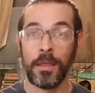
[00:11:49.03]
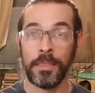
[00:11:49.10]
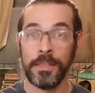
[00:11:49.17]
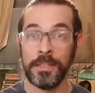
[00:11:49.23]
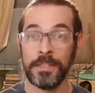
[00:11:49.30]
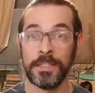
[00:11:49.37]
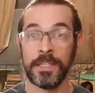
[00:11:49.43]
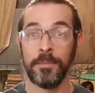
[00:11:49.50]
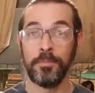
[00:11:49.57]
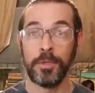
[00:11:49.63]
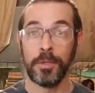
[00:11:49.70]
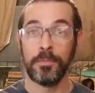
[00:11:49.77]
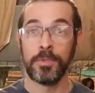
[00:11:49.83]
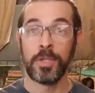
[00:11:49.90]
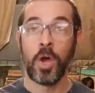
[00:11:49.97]
these
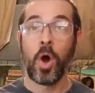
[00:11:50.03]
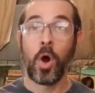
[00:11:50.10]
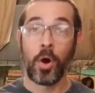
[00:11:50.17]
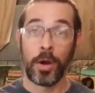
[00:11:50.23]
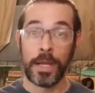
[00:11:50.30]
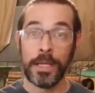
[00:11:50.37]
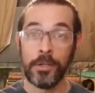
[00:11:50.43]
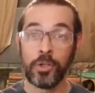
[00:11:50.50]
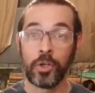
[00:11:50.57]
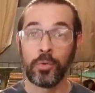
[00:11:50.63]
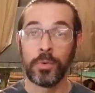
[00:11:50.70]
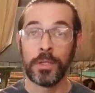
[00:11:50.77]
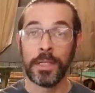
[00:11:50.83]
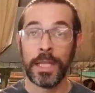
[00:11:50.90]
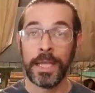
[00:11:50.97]
symptoms are
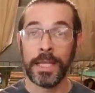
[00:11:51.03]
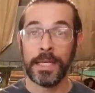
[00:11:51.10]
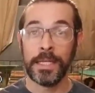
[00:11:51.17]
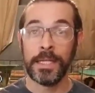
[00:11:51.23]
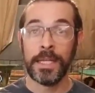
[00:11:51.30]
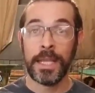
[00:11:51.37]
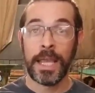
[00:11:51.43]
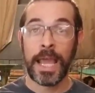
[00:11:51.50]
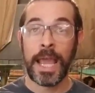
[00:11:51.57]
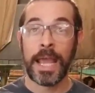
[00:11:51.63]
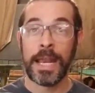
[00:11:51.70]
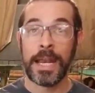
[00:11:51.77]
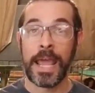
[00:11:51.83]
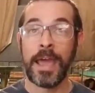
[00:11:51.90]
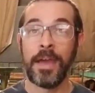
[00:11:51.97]
interrelated
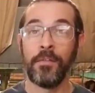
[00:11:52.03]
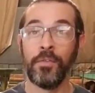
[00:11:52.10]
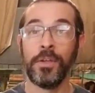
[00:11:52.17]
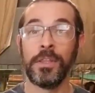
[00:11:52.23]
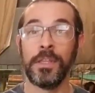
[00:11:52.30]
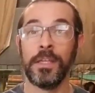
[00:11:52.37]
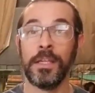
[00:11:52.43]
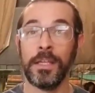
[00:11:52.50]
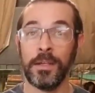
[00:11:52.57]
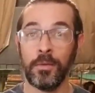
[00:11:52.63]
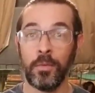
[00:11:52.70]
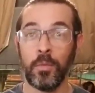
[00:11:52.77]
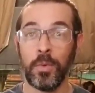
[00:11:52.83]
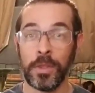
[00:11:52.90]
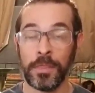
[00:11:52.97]
and everything
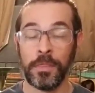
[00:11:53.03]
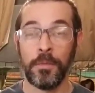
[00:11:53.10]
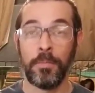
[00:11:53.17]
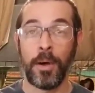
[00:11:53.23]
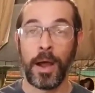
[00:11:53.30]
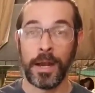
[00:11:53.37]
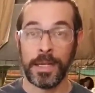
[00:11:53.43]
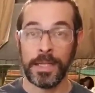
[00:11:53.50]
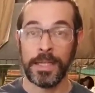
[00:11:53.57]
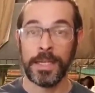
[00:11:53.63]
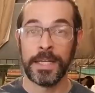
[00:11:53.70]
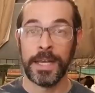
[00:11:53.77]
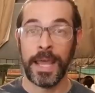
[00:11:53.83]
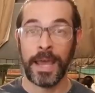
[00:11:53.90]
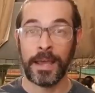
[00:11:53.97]
with the body
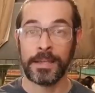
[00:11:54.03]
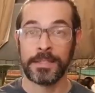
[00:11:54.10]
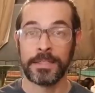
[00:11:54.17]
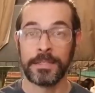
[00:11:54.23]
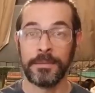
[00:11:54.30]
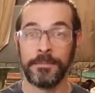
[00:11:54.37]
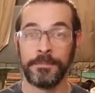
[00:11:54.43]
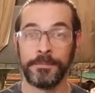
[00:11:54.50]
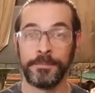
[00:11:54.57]
connects.